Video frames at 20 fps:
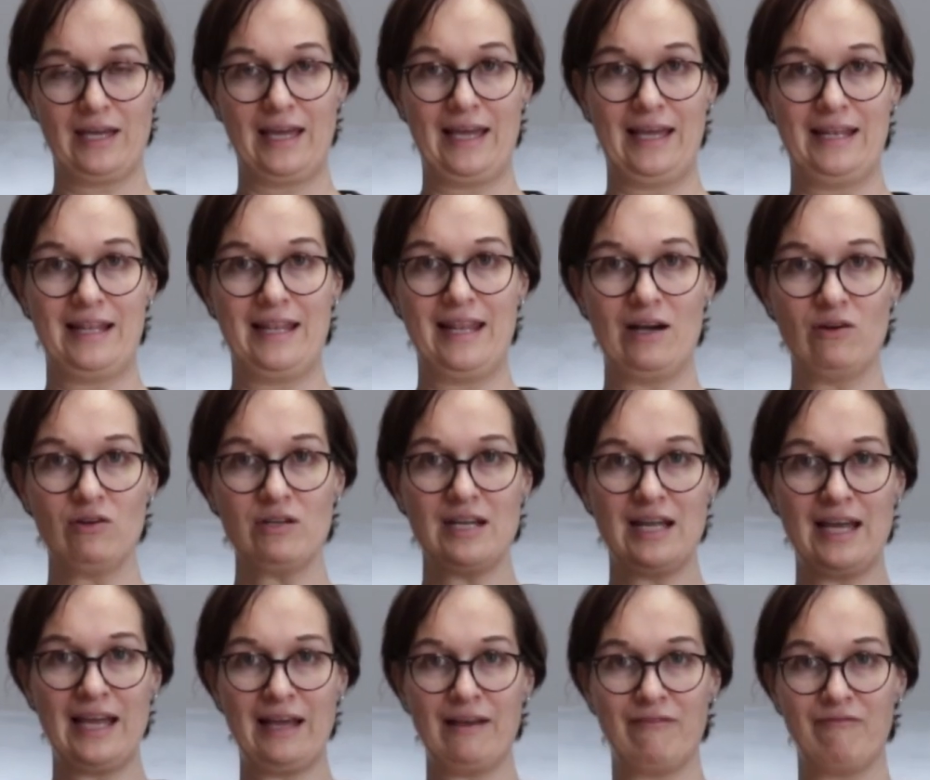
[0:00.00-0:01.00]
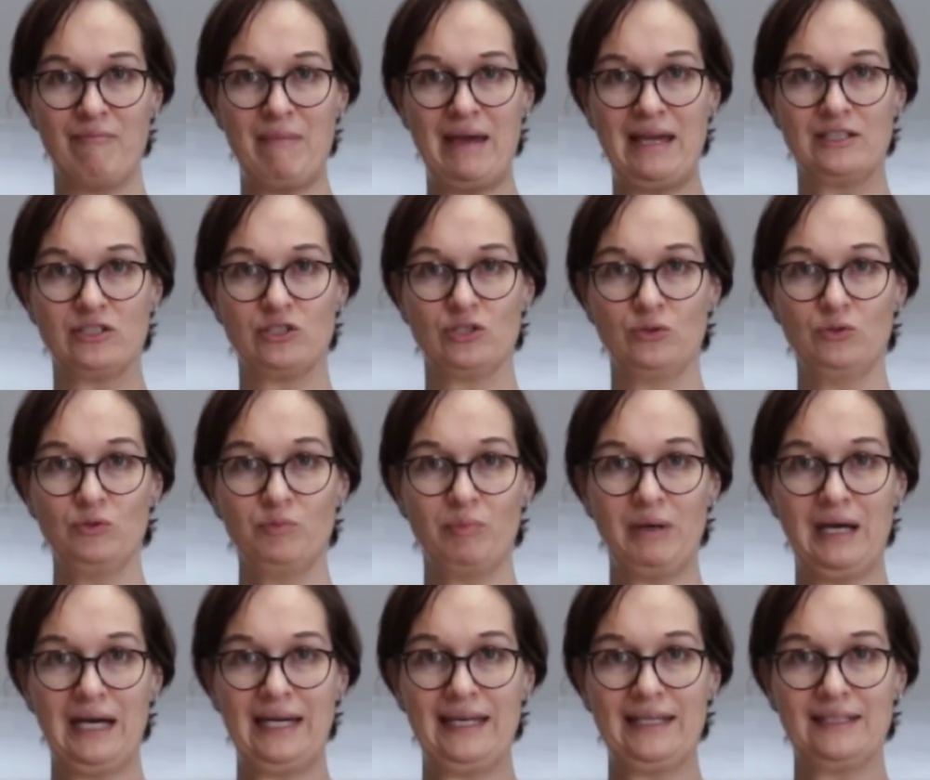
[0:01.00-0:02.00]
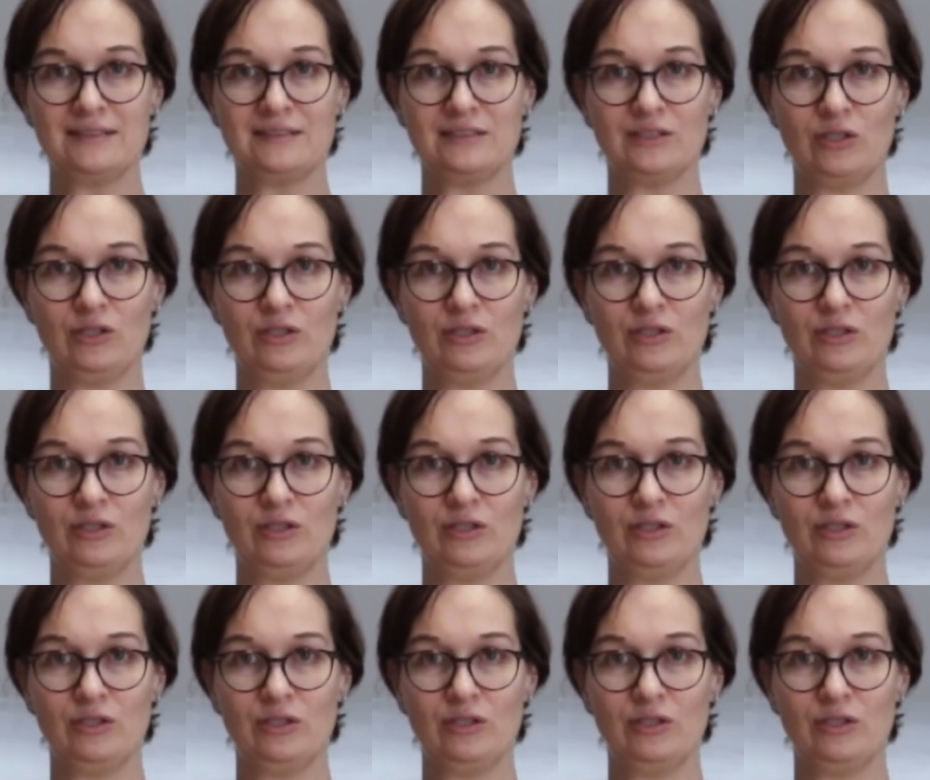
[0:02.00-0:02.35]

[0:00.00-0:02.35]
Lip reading: Okay, now that I have made 2 piles